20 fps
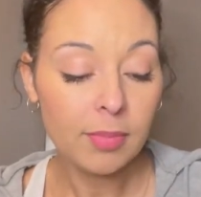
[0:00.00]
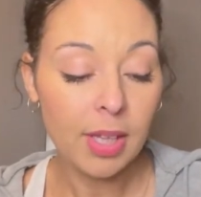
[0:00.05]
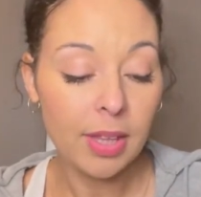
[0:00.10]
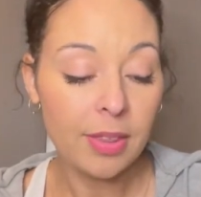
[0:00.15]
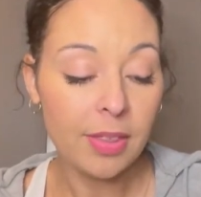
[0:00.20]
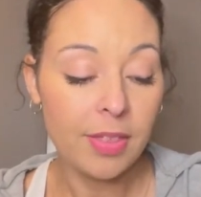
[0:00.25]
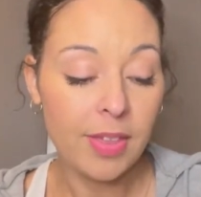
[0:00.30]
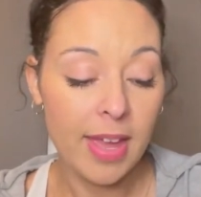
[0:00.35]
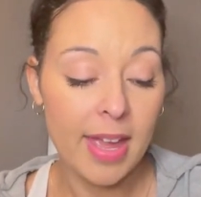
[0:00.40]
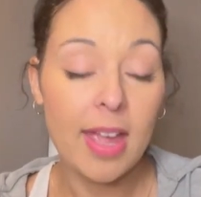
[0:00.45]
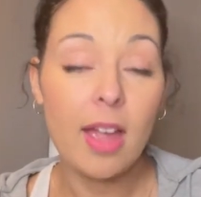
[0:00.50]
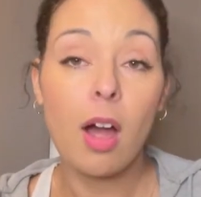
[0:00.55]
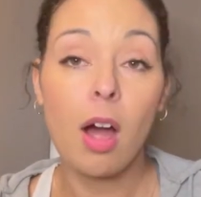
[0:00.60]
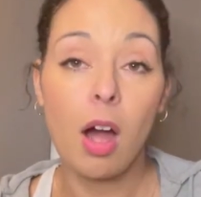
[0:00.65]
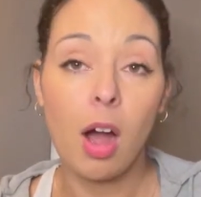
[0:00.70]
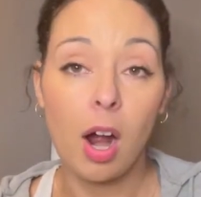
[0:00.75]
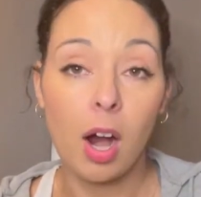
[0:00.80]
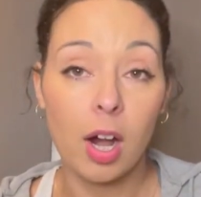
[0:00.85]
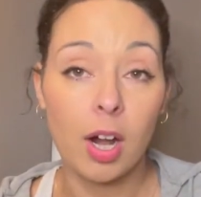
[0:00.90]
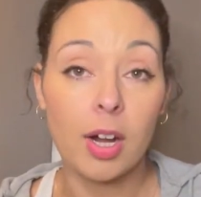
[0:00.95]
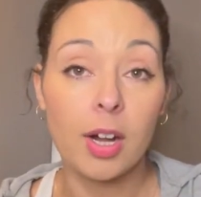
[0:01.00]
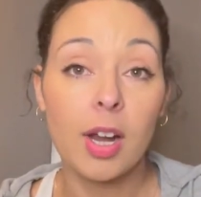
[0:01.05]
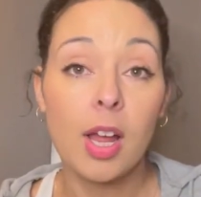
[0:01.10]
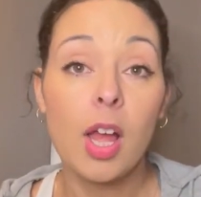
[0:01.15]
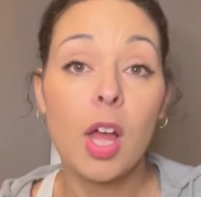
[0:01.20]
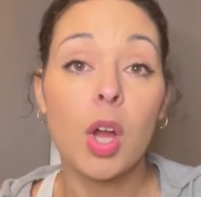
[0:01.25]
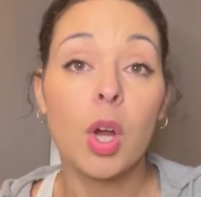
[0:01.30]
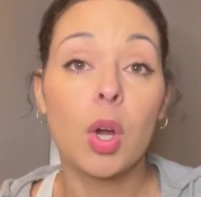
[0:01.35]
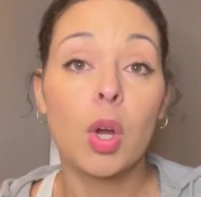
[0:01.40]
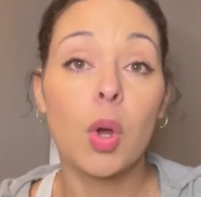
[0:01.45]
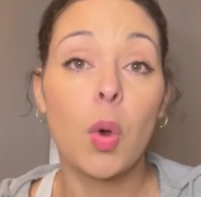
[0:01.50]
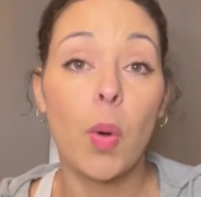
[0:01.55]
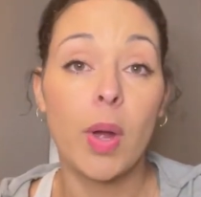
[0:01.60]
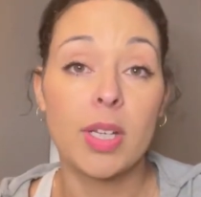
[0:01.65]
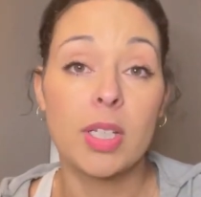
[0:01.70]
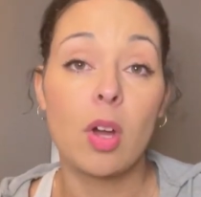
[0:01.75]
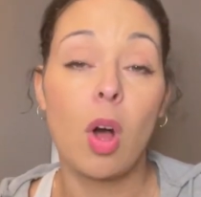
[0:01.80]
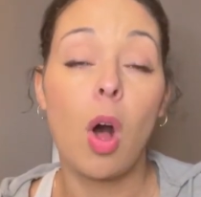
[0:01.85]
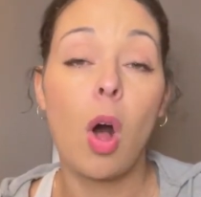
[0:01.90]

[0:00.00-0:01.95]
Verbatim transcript: they are going to